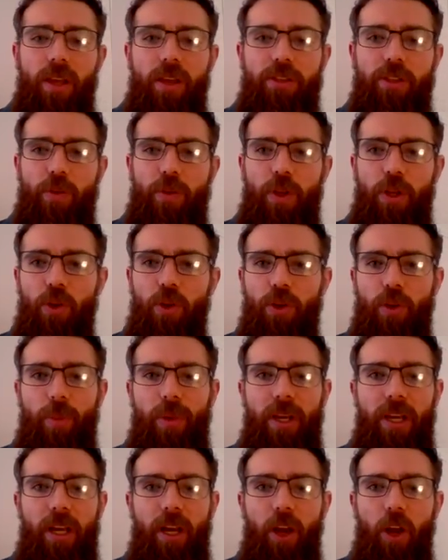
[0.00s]
So if we look a
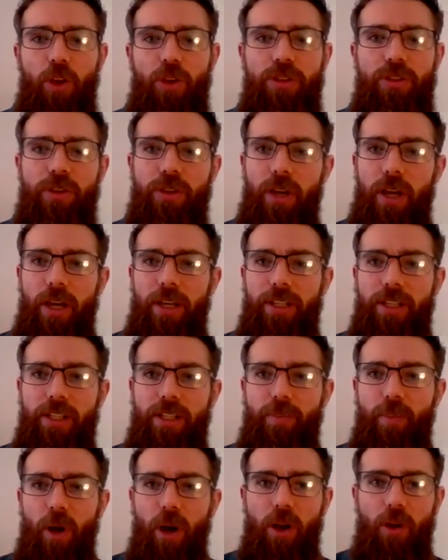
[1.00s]
bit closer at a
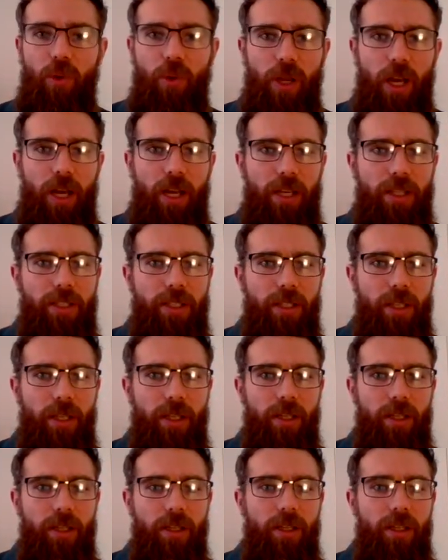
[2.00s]
spiral galaxy
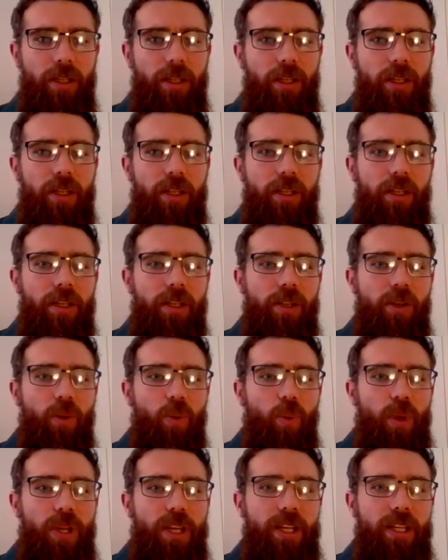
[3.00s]
then,
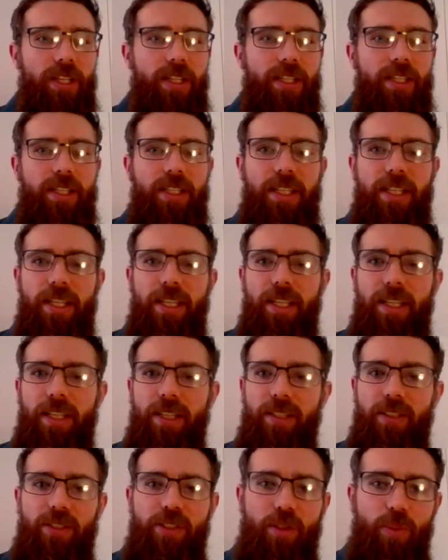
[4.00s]
we can see
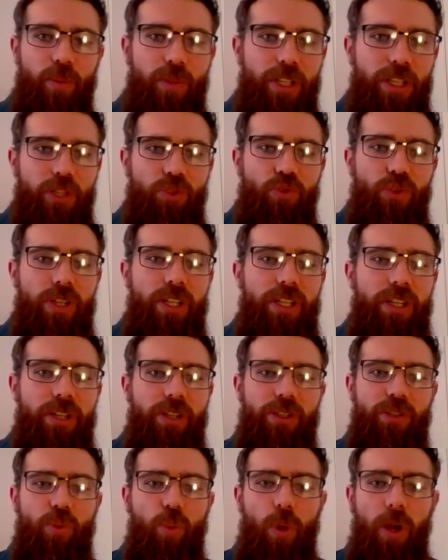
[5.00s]
some of these
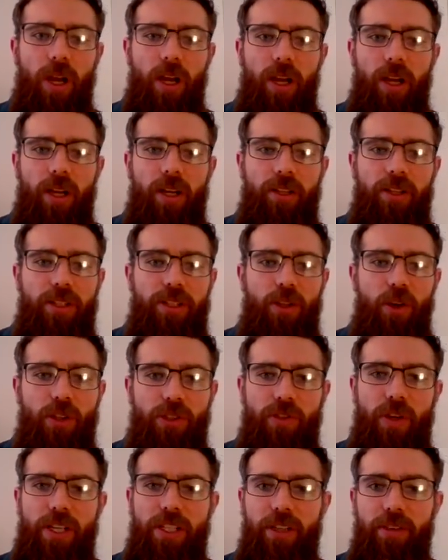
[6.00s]
regions where the stars
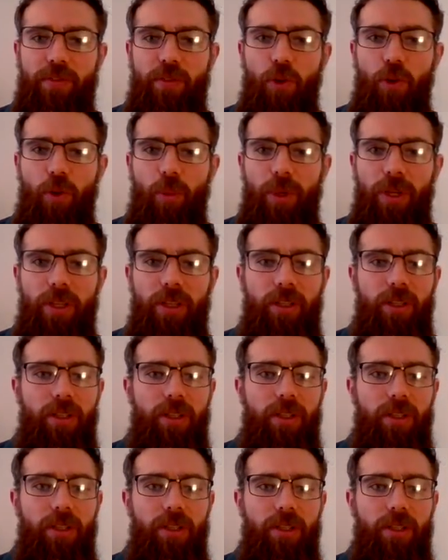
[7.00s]
are actually forming.
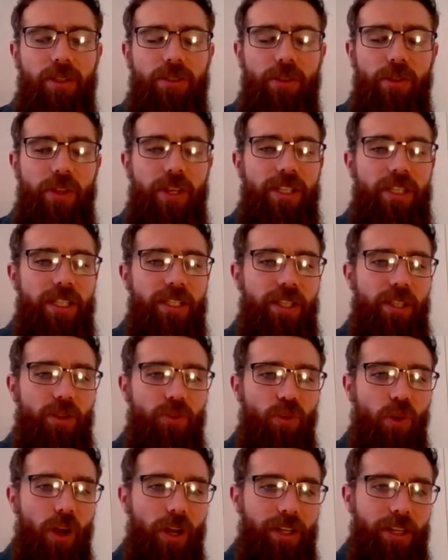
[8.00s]
So this is the
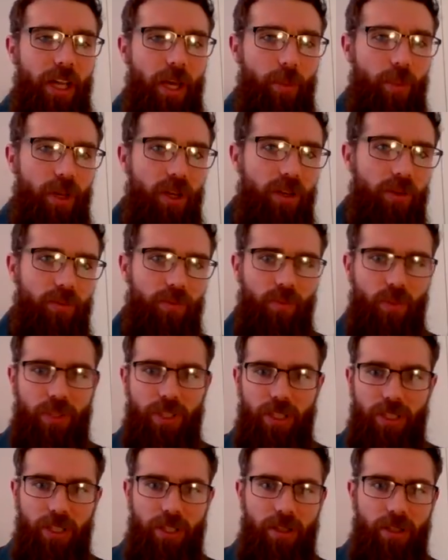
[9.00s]
Orion Nebula, which
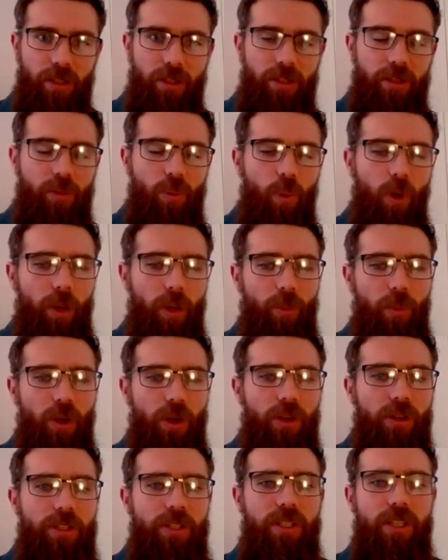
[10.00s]
is in the, the white
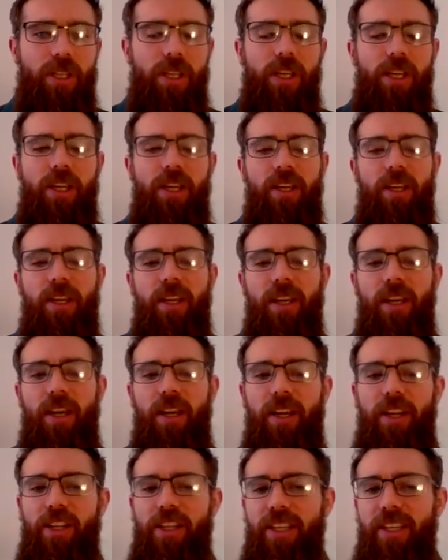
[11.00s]
box.
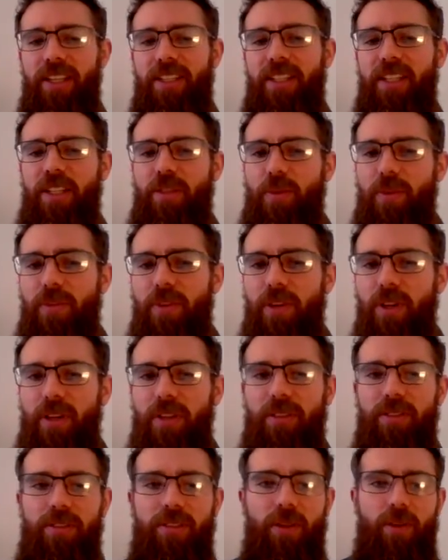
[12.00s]
And you can see this with a,
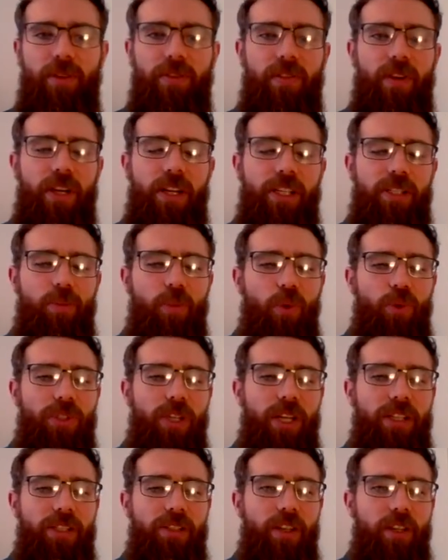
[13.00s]
you know, a fairly small
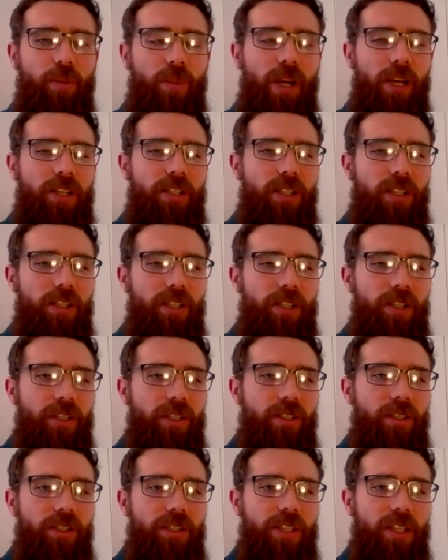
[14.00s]
telescope actually
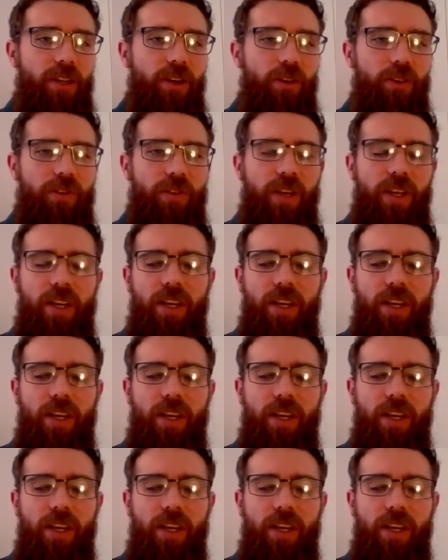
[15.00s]
yourself.